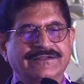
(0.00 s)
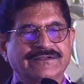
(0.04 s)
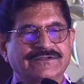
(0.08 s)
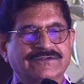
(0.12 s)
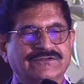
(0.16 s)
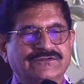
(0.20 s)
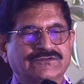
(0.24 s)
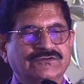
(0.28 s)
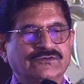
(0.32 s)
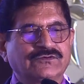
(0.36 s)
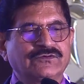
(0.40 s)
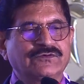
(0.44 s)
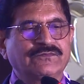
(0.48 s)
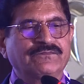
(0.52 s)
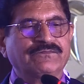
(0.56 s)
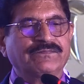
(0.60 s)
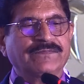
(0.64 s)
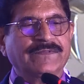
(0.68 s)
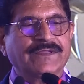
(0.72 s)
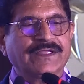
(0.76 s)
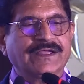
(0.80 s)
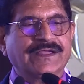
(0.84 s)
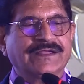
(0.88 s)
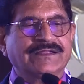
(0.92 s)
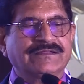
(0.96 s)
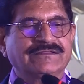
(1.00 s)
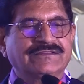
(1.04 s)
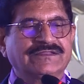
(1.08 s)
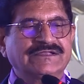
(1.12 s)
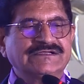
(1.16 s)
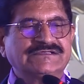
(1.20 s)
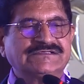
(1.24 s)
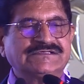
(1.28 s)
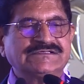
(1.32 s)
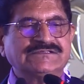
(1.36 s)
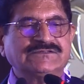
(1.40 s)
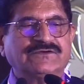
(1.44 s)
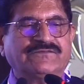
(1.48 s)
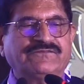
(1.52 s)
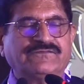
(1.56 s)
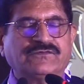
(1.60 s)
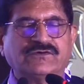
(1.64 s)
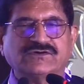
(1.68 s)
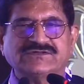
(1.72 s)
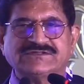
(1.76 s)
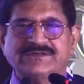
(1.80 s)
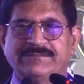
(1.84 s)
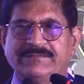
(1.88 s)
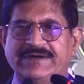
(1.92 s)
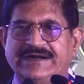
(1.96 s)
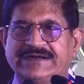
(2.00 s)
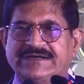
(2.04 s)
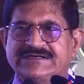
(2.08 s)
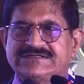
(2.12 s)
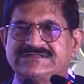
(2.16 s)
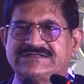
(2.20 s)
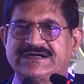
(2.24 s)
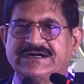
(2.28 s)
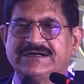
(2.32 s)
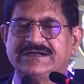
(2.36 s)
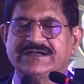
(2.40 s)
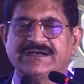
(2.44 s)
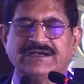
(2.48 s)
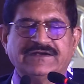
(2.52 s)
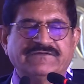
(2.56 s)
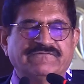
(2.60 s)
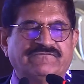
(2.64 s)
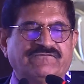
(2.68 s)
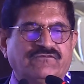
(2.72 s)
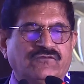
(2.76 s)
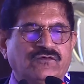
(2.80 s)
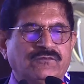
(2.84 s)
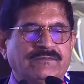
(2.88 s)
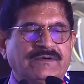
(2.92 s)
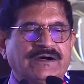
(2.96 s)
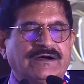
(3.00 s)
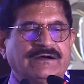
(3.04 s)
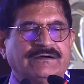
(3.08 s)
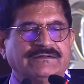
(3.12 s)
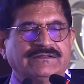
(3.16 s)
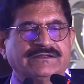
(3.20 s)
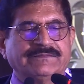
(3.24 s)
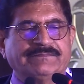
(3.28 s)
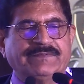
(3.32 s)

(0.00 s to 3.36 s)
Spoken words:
So, this is of course a metastatic lymphoma.